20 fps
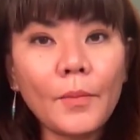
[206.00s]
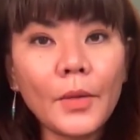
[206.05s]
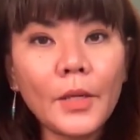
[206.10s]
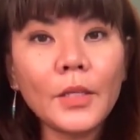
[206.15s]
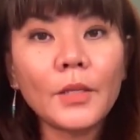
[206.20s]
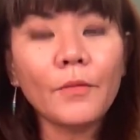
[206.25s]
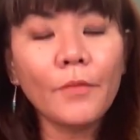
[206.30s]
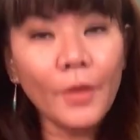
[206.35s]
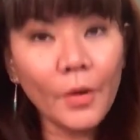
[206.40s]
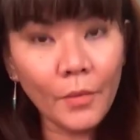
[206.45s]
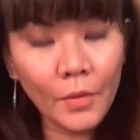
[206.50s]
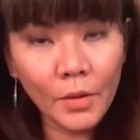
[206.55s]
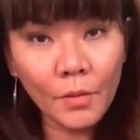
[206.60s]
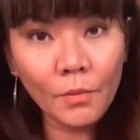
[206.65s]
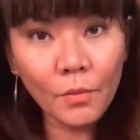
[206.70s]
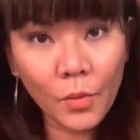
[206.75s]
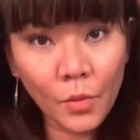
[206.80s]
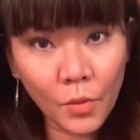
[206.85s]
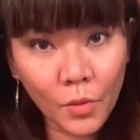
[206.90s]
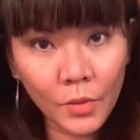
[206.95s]
it's very
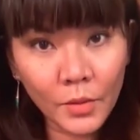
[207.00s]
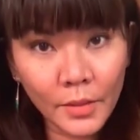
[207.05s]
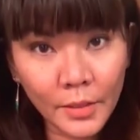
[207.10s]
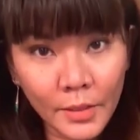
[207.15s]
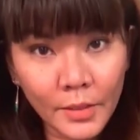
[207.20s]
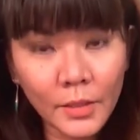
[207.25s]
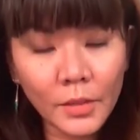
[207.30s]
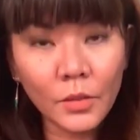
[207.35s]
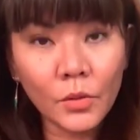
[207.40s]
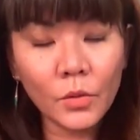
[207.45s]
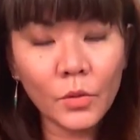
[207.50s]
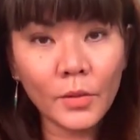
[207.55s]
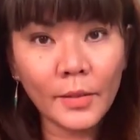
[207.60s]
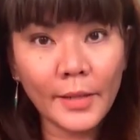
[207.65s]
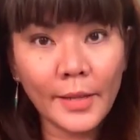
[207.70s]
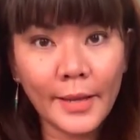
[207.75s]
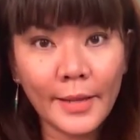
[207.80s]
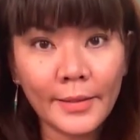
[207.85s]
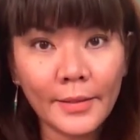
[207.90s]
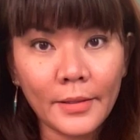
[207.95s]
important to
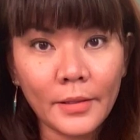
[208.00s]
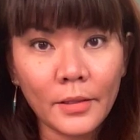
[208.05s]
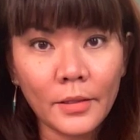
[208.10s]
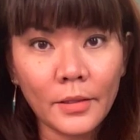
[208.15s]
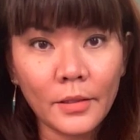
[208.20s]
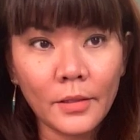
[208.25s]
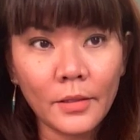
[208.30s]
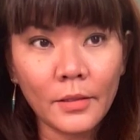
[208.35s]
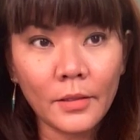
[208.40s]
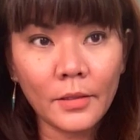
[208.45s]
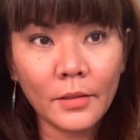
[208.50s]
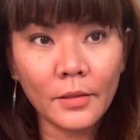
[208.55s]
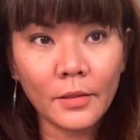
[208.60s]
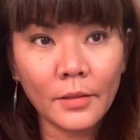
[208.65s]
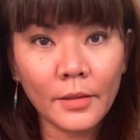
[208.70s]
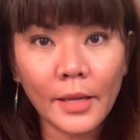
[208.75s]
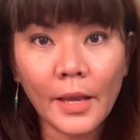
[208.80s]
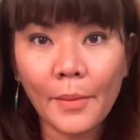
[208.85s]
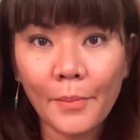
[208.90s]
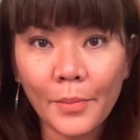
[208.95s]
let
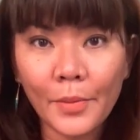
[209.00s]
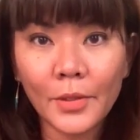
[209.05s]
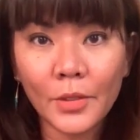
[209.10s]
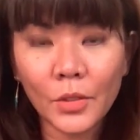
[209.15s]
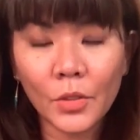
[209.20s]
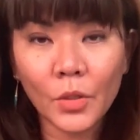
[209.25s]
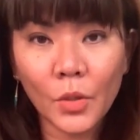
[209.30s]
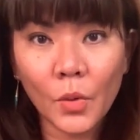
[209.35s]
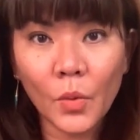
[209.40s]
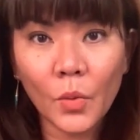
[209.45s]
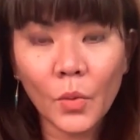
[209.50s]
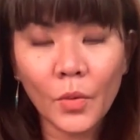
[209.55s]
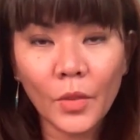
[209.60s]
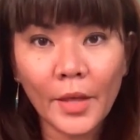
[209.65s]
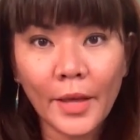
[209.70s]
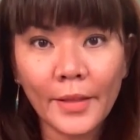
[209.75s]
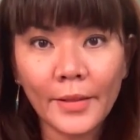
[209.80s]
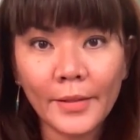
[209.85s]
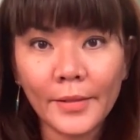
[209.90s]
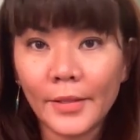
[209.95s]
campers know
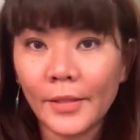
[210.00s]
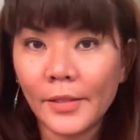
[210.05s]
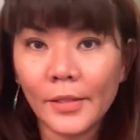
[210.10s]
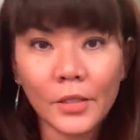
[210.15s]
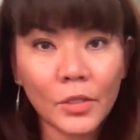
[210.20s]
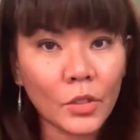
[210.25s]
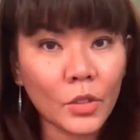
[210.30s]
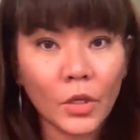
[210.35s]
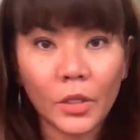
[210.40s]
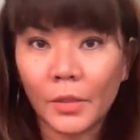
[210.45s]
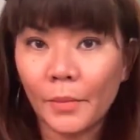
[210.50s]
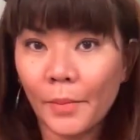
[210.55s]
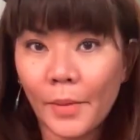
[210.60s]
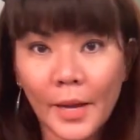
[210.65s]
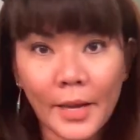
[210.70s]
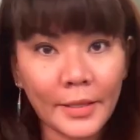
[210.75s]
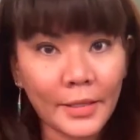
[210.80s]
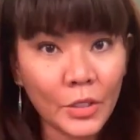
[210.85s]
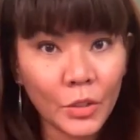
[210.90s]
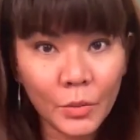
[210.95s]
that this is not a
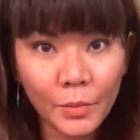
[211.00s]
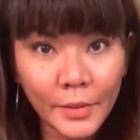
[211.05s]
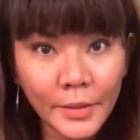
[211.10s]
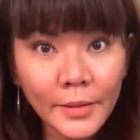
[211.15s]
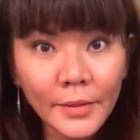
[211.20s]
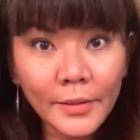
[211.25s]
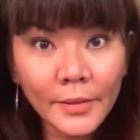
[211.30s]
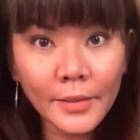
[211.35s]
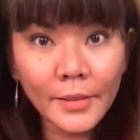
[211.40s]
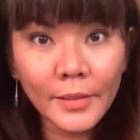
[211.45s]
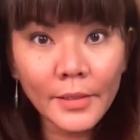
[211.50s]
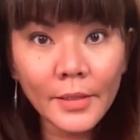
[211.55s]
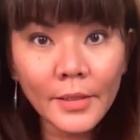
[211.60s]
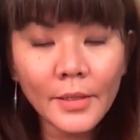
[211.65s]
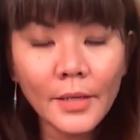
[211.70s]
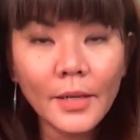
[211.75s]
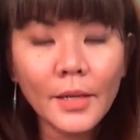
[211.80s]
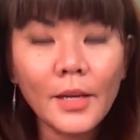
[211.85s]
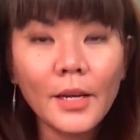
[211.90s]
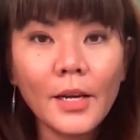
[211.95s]
punishment,
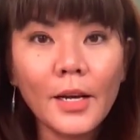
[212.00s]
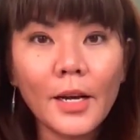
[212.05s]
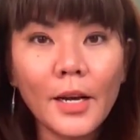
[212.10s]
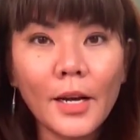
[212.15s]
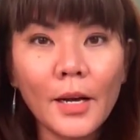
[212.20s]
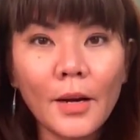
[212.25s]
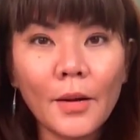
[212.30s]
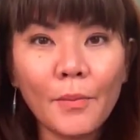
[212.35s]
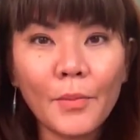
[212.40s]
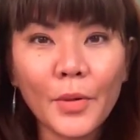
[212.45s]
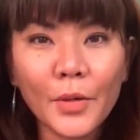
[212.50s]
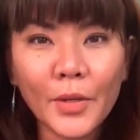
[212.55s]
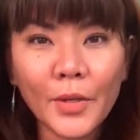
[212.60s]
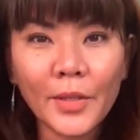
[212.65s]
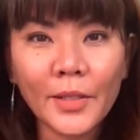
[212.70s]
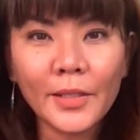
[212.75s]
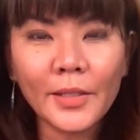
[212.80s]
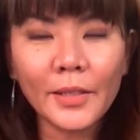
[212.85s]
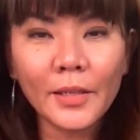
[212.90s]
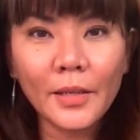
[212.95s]

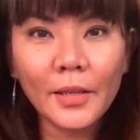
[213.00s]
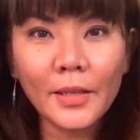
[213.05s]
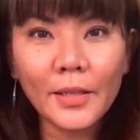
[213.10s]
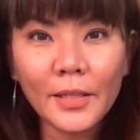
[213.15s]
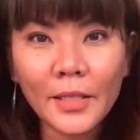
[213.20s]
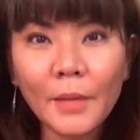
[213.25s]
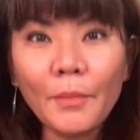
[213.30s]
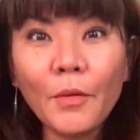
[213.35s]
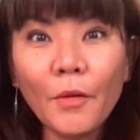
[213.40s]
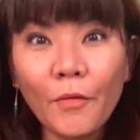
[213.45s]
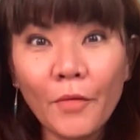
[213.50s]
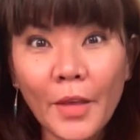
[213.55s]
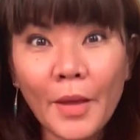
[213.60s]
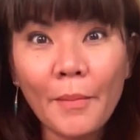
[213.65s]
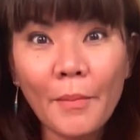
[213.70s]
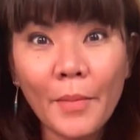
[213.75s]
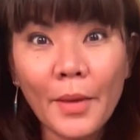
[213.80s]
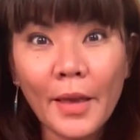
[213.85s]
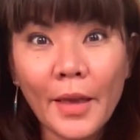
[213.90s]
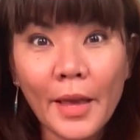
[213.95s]
because some of
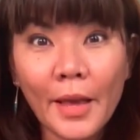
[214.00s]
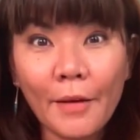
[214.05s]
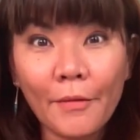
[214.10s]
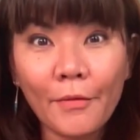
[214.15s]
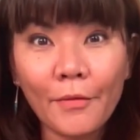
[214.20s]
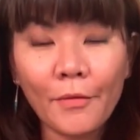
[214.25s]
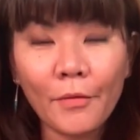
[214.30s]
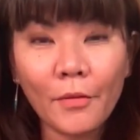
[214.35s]
them may have